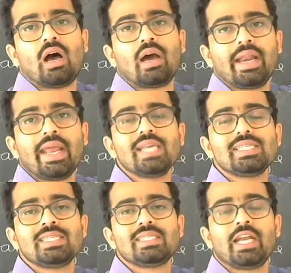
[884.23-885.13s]
rays
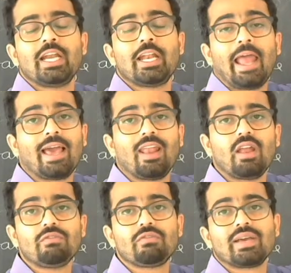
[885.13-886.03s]
incident angle
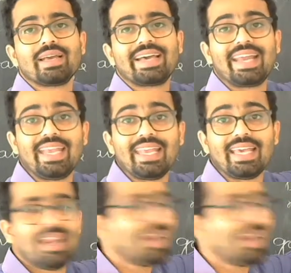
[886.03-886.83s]
of critical